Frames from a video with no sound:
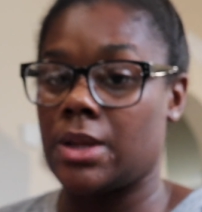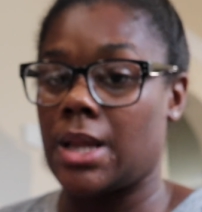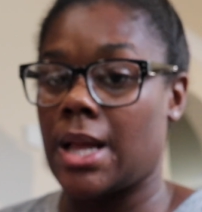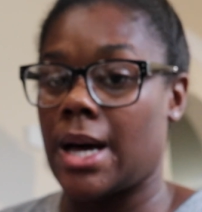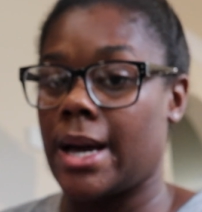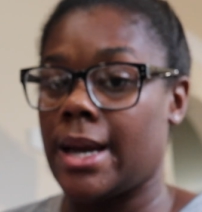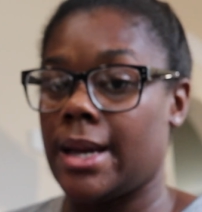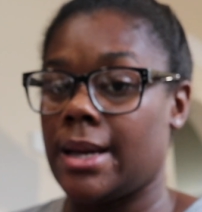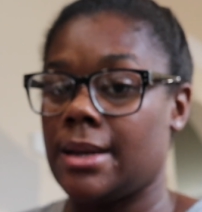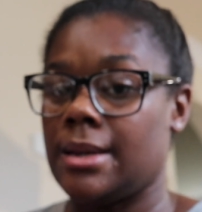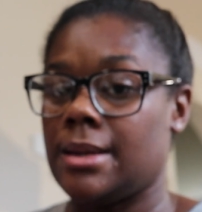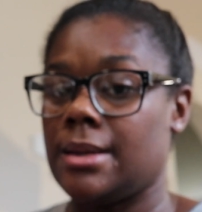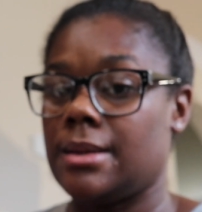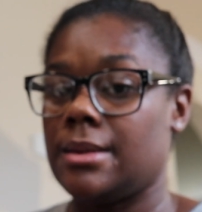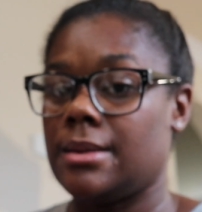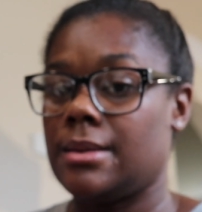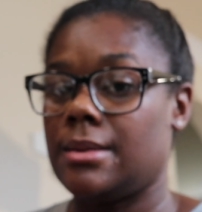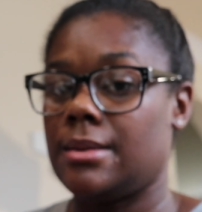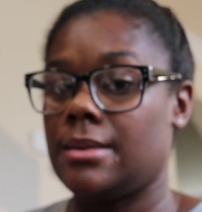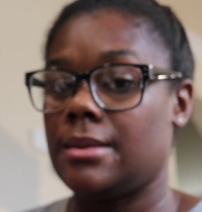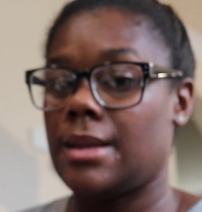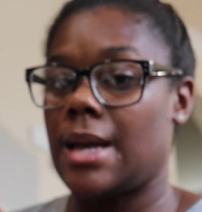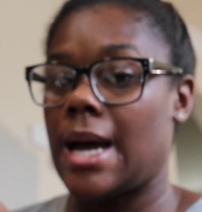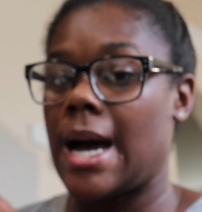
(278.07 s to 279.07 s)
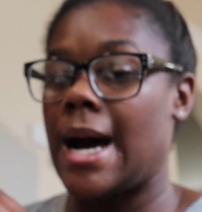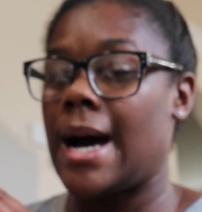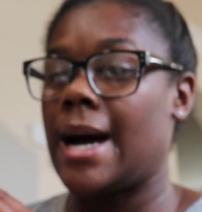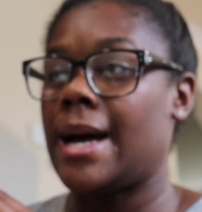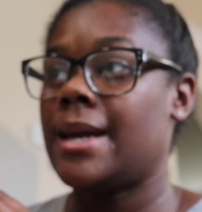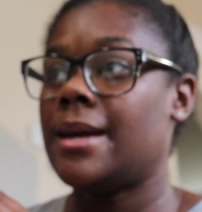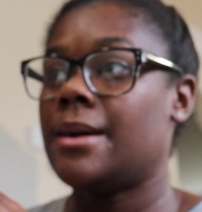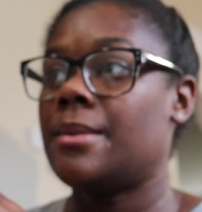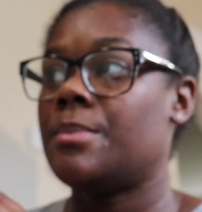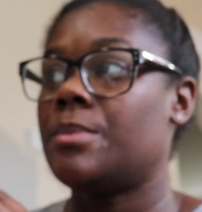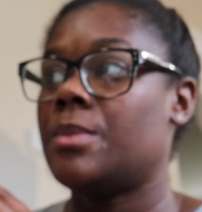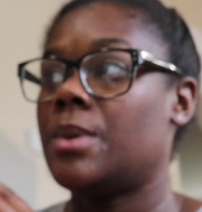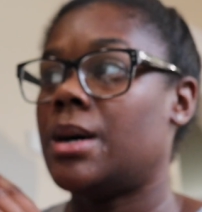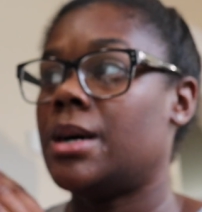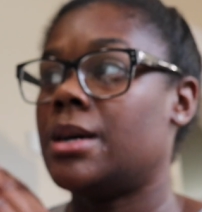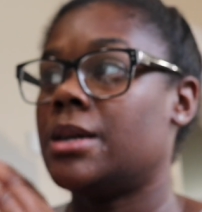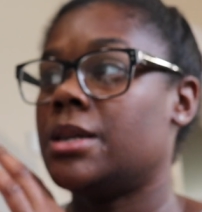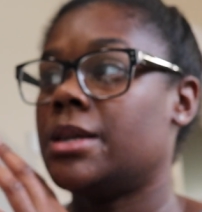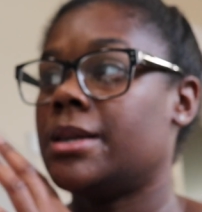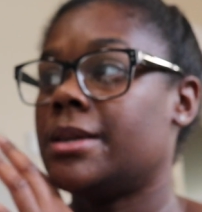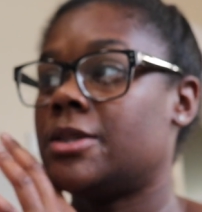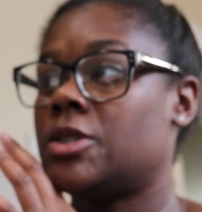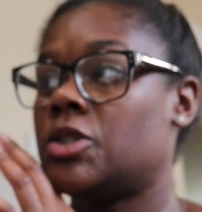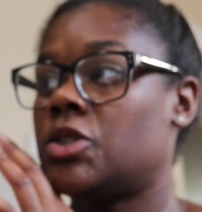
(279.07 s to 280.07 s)
Like, I am an
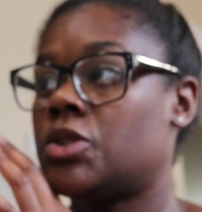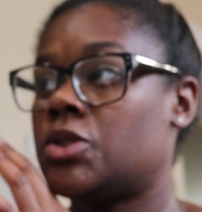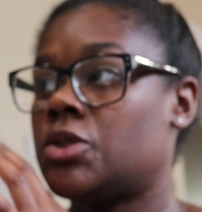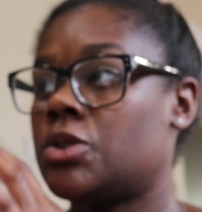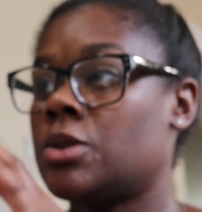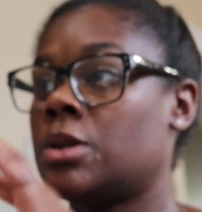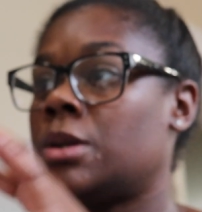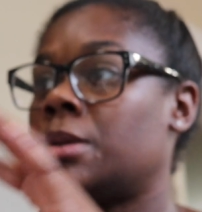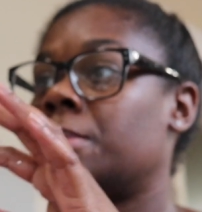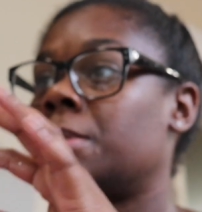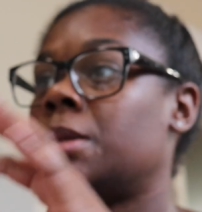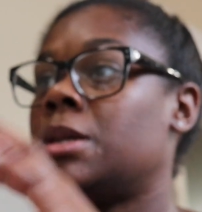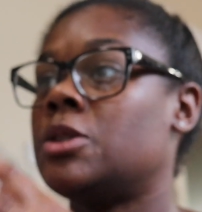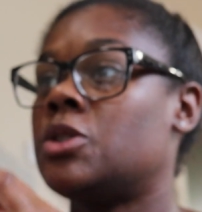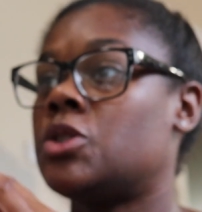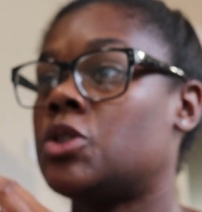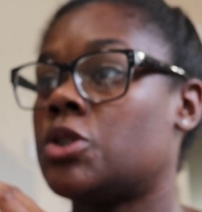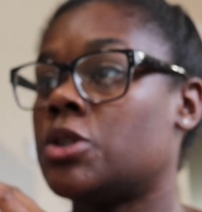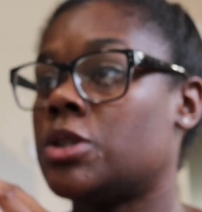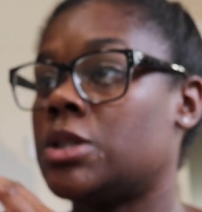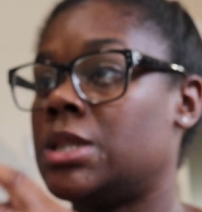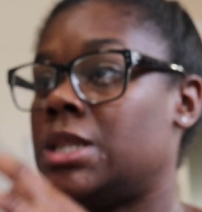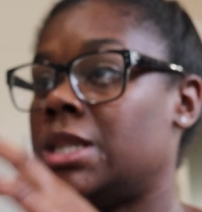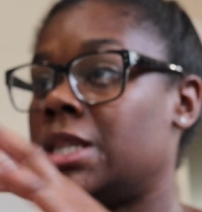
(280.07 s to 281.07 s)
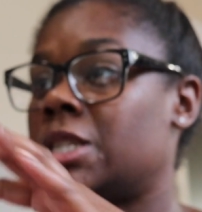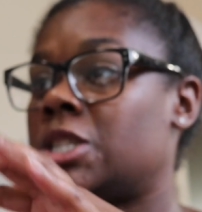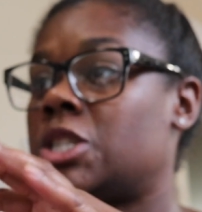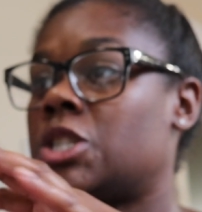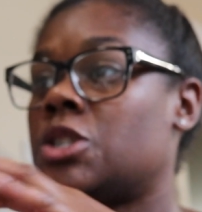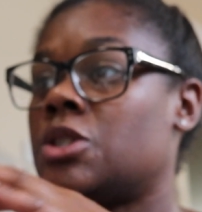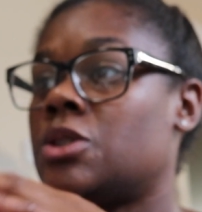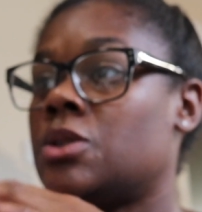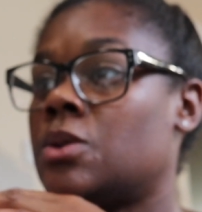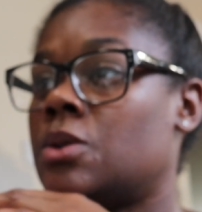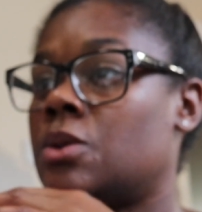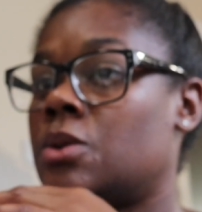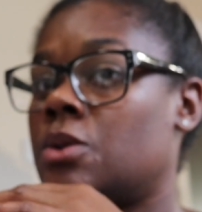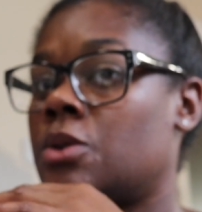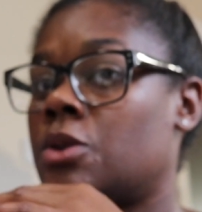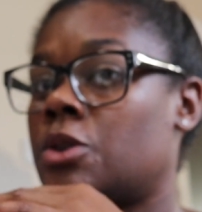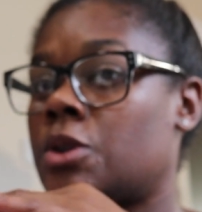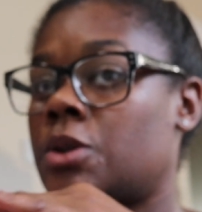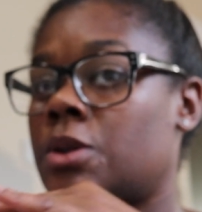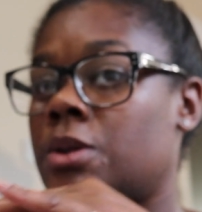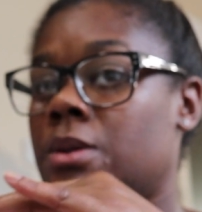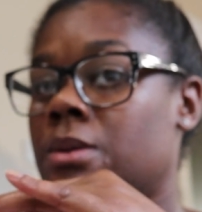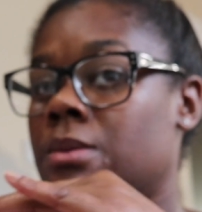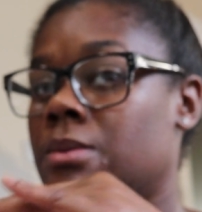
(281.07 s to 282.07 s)
extremely traditional
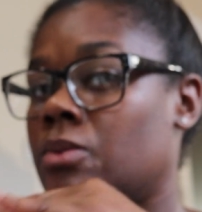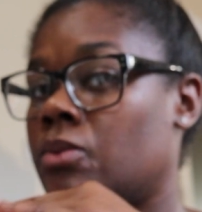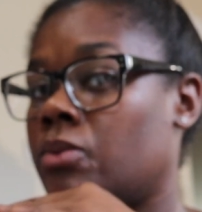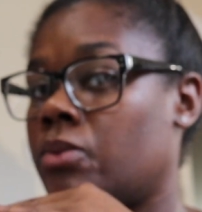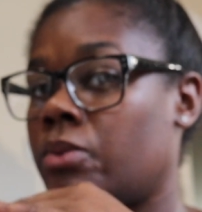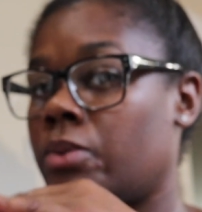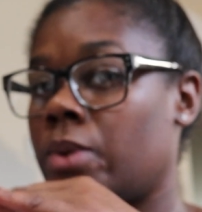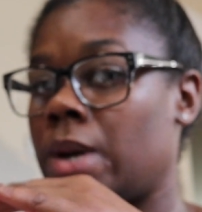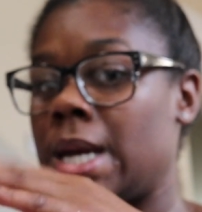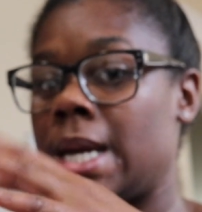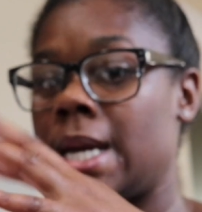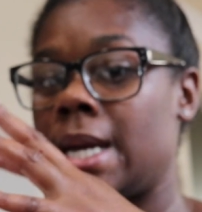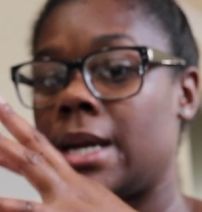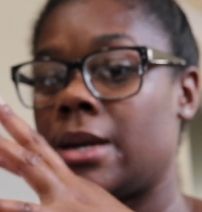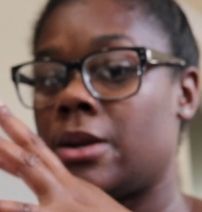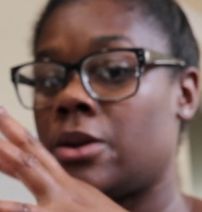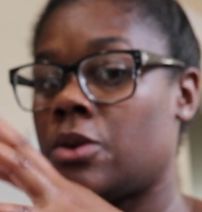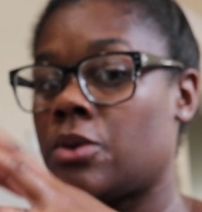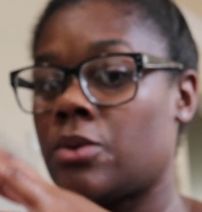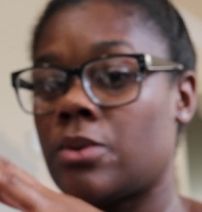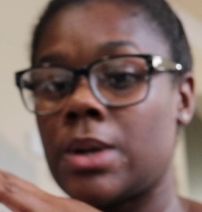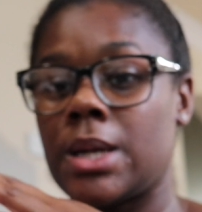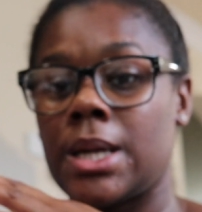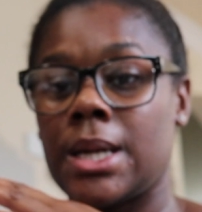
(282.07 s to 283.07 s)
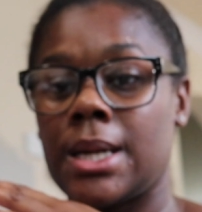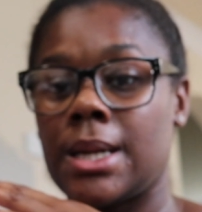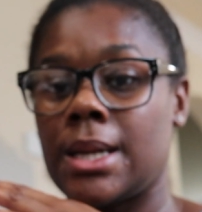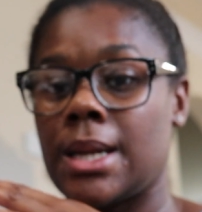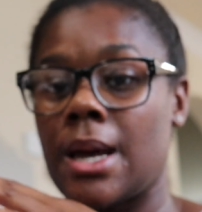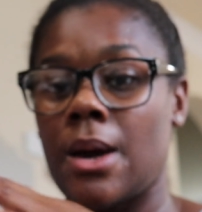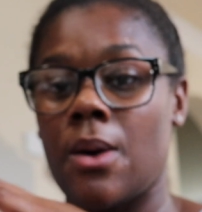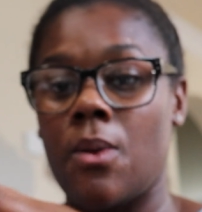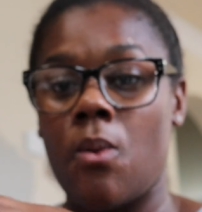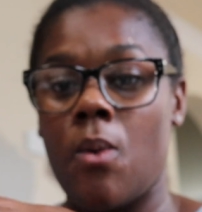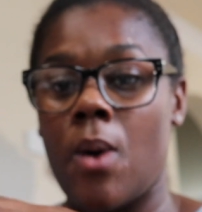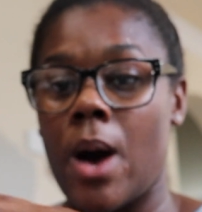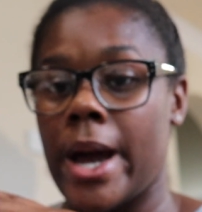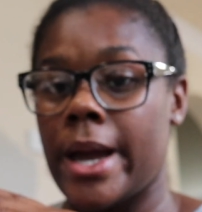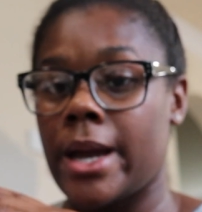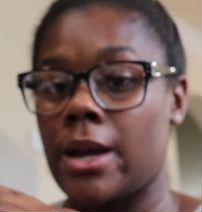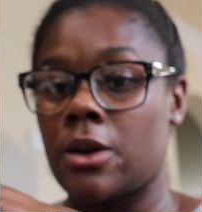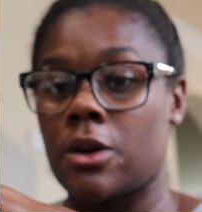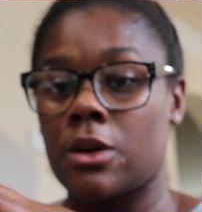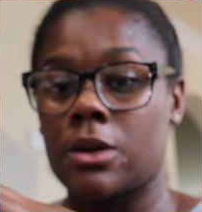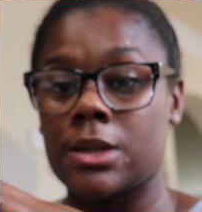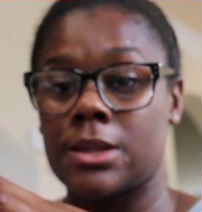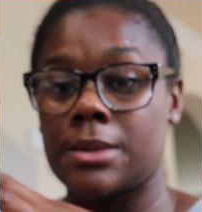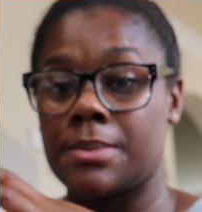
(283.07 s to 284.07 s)
red, green, and white
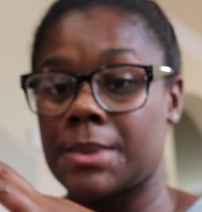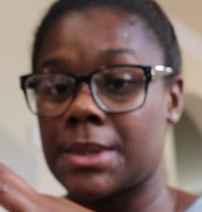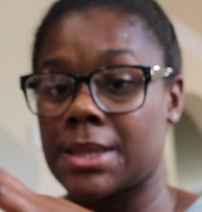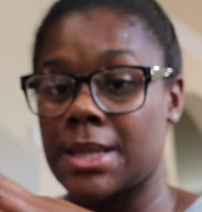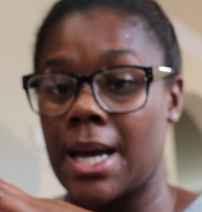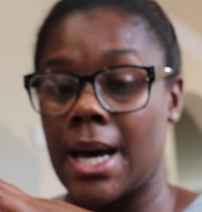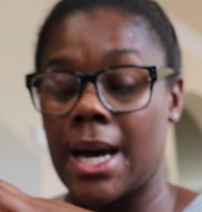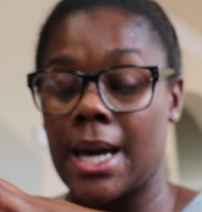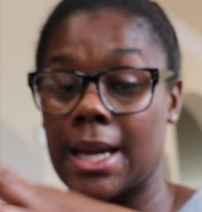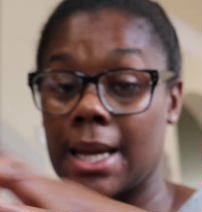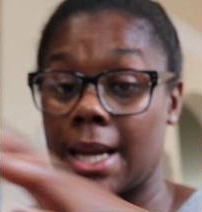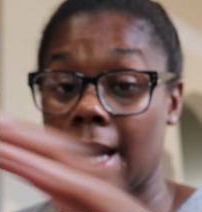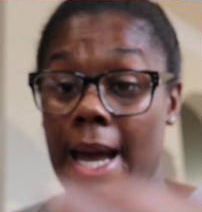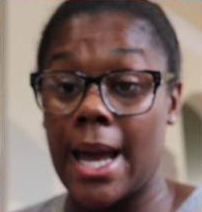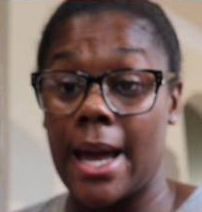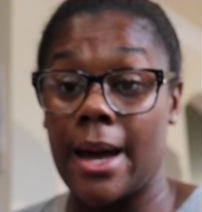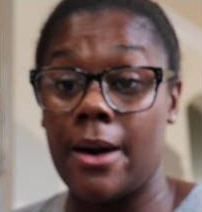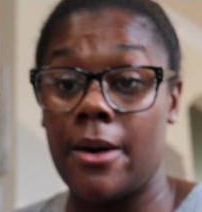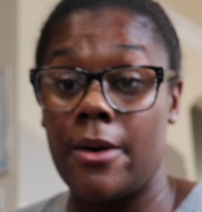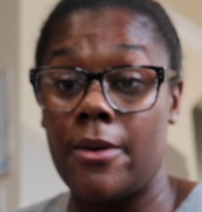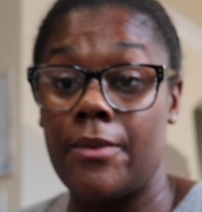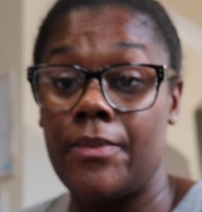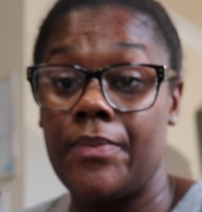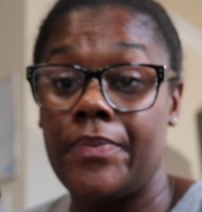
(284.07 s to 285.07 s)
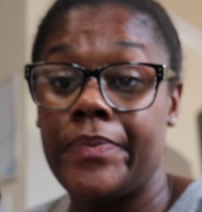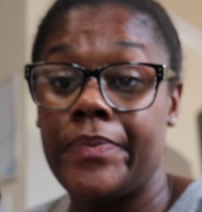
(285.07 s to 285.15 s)
Christmas kind of gal.